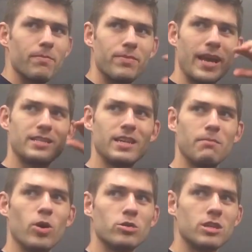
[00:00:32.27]
that's in
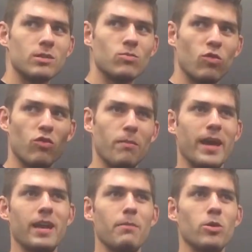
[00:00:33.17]
motion will
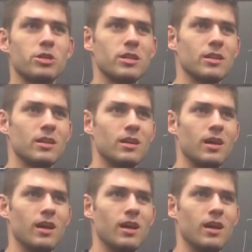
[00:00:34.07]
remain in motion